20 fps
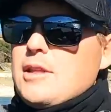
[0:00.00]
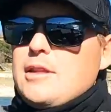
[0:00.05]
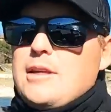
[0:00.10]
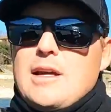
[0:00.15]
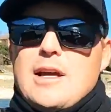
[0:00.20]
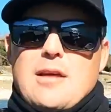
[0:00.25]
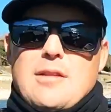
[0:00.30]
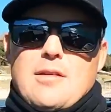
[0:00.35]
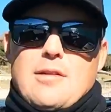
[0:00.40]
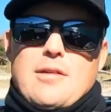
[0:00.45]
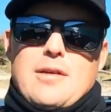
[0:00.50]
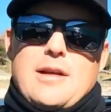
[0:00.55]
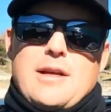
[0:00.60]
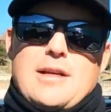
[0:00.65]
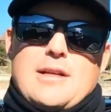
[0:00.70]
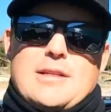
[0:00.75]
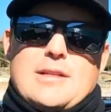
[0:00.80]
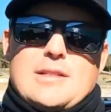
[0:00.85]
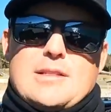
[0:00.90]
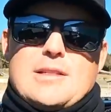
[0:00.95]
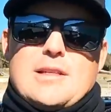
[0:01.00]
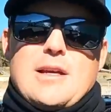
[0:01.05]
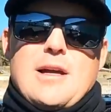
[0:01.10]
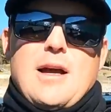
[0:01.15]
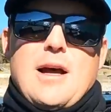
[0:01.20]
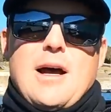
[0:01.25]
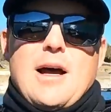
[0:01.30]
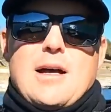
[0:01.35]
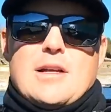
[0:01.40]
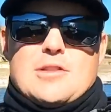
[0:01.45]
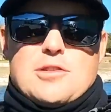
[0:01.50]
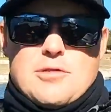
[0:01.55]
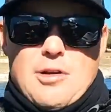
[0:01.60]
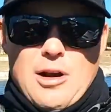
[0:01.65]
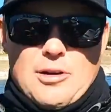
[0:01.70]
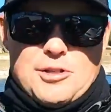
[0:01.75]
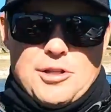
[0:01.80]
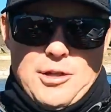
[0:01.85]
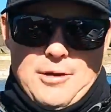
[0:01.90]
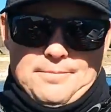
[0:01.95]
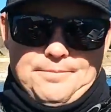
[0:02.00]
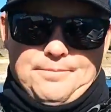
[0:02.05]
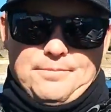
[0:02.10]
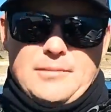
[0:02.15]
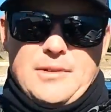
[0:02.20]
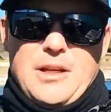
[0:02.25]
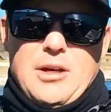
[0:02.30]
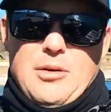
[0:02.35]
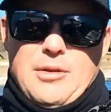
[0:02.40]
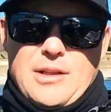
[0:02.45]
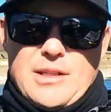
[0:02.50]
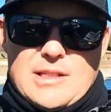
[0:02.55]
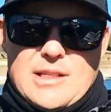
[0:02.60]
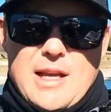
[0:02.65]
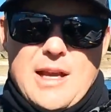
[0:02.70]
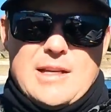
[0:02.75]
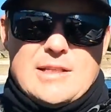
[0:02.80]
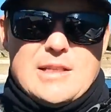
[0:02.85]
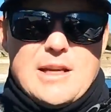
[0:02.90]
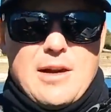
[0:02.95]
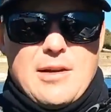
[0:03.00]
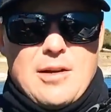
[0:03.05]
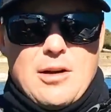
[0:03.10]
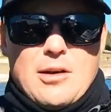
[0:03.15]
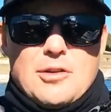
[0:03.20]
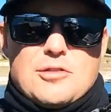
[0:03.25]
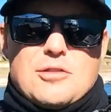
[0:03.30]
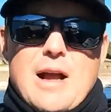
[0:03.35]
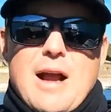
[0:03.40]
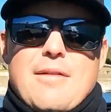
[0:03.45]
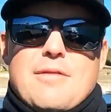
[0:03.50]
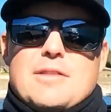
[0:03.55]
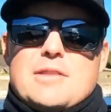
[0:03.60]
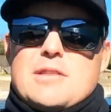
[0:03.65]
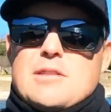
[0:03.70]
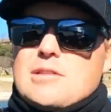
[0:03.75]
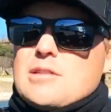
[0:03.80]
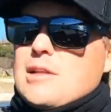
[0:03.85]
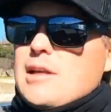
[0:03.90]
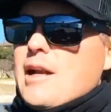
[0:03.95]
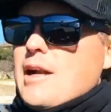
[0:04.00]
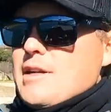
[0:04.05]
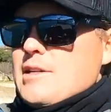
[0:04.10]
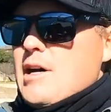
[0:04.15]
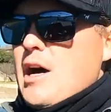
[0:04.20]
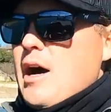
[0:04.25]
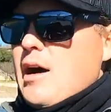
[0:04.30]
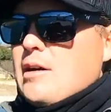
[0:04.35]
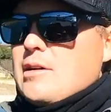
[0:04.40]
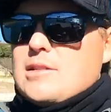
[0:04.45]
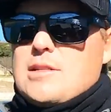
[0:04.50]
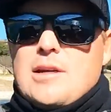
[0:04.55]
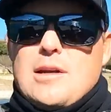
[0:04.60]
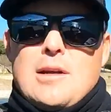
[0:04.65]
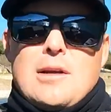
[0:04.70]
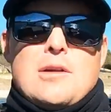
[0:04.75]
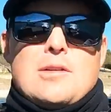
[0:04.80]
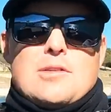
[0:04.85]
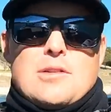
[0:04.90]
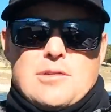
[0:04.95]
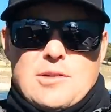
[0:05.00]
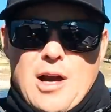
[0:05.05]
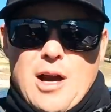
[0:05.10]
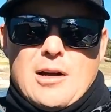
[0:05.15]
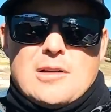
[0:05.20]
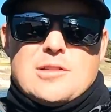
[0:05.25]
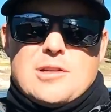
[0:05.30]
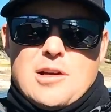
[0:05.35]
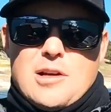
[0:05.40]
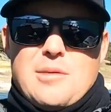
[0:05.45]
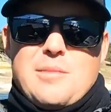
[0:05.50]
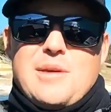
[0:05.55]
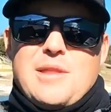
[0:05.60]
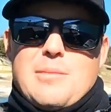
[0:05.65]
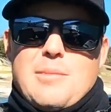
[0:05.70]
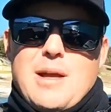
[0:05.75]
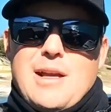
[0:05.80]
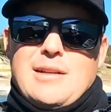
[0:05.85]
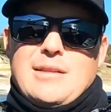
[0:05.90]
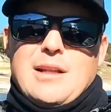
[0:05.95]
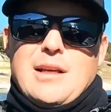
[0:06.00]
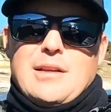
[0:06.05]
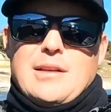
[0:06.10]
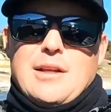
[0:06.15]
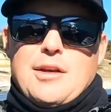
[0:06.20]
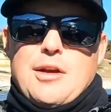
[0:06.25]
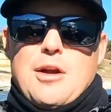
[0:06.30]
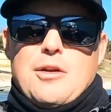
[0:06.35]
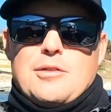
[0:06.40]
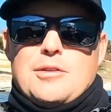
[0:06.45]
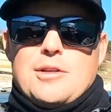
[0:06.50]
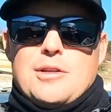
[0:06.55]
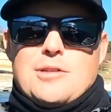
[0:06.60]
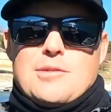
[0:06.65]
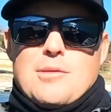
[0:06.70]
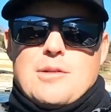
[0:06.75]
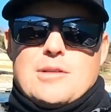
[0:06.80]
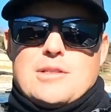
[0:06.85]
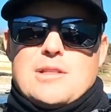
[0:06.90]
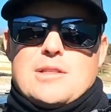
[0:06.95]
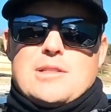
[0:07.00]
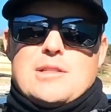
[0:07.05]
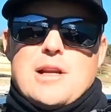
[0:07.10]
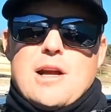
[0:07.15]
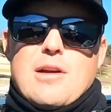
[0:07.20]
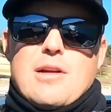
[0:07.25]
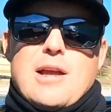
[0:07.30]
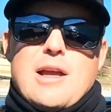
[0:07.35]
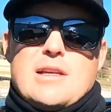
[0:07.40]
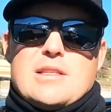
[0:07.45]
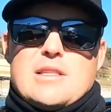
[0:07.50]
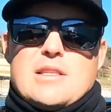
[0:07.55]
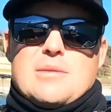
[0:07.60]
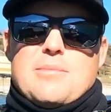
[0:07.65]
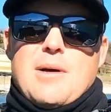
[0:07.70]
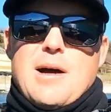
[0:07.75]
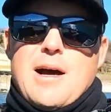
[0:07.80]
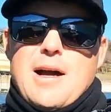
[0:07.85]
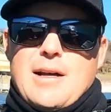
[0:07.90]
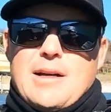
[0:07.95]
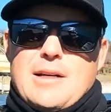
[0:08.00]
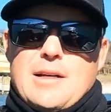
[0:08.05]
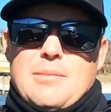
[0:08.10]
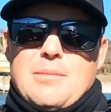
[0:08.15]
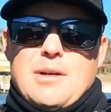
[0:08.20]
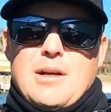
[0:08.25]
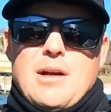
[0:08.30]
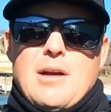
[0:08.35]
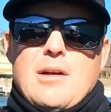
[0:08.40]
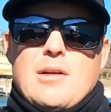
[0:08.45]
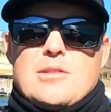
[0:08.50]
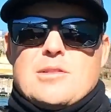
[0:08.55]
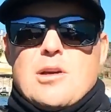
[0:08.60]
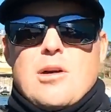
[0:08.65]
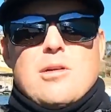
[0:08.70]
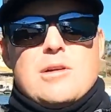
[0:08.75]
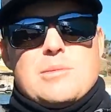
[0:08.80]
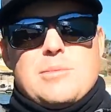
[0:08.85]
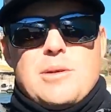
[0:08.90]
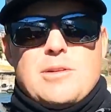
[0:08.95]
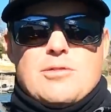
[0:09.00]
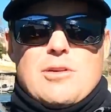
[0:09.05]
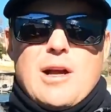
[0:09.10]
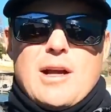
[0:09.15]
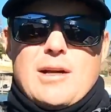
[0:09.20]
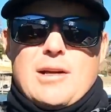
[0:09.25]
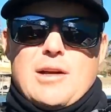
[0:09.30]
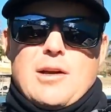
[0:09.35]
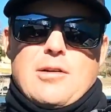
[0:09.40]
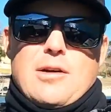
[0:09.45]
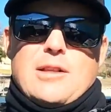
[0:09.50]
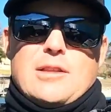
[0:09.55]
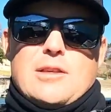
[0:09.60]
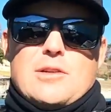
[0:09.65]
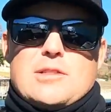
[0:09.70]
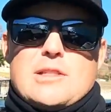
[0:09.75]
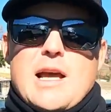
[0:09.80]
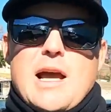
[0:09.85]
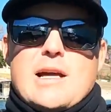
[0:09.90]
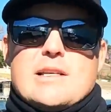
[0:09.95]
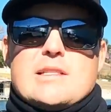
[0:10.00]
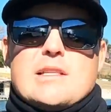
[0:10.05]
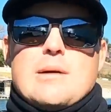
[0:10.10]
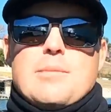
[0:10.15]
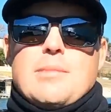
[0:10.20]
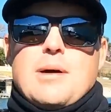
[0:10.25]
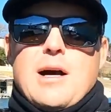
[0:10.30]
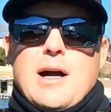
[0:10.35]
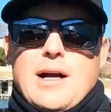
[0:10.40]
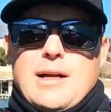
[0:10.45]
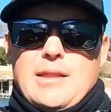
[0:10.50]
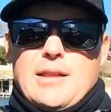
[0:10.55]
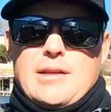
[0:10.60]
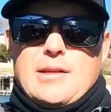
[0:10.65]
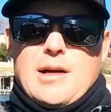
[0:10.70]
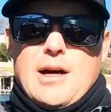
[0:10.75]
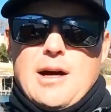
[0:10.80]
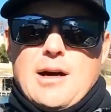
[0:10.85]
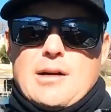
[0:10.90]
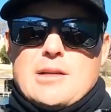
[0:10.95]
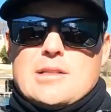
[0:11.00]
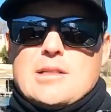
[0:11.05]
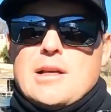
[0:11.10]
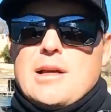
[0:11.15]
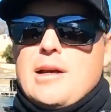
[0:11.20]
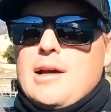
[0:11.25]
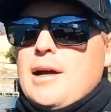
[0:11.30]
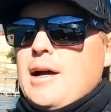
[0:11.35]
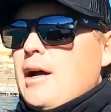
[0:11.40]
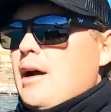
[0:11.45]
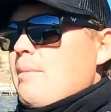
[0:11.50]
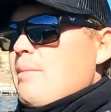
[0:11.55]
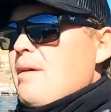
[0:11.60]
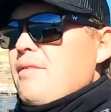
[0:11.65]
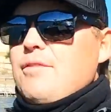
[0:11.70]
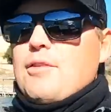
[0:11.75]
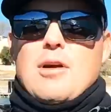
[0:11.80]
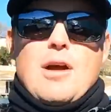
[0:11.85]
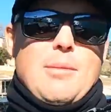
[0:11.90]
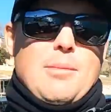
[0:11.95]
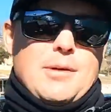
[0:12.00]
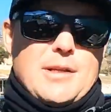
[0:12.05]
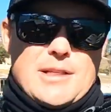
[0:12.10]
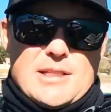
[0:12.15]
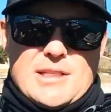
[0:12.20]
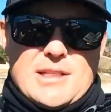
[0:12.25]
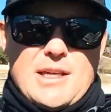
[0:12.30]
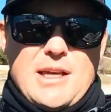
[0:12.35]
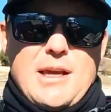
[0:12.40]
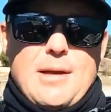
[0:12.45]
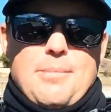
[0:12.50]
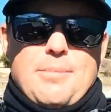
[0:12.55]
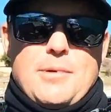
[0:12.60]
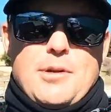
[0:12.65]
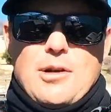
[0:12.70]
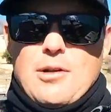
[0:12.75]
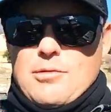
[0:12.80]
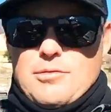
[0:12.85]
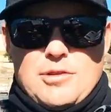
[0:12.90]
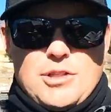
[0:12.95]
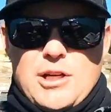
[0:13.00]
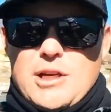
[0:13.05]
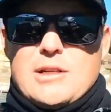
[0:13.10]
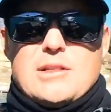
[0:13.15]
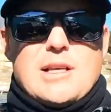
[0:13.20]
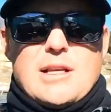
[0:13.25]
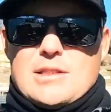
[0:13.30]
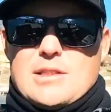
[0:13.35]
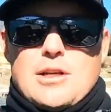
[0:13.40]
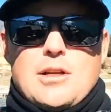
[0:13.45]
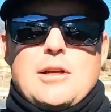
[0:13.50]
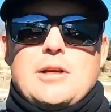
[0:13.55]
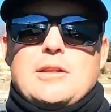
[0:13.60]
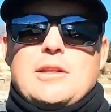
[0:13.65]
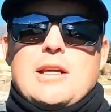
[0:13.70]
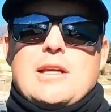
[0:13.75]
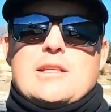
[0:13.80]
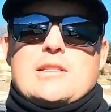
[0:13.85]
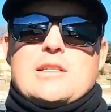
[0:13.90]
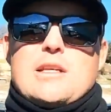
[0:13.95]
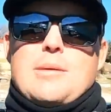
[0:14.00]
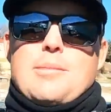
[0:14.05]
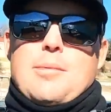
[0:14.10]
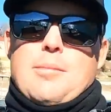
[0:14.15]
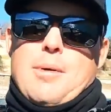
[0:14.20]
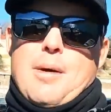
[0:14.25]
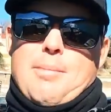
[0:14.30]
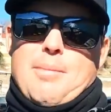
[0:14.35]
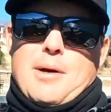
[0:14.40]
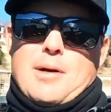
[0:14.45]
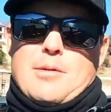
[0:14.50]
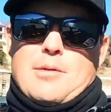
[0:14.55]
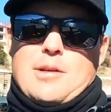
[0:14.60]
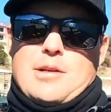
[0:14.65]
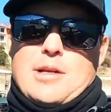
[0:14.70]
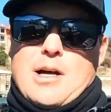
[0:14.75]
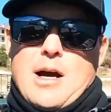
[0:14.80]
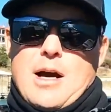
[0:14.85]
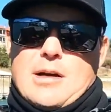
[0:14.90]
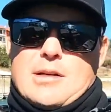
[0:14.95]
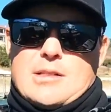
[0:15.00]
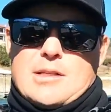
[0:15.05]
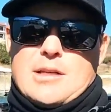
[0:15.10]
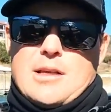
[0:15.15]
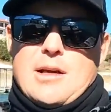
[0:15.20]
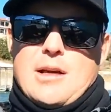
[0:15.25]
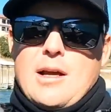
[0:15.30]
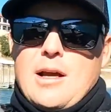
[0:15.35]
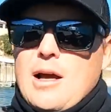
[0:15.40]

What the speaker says: and then the other is structure. You know, in this case out here on Travis, there's a lot of docks, so docks are going to be the main thing they go to, as well as the staircases behind them. So always be trying to, you know, get those casts up behind the docks. If you're able to skip, you know, jigs, that's a good thing. Skip them up under the docks.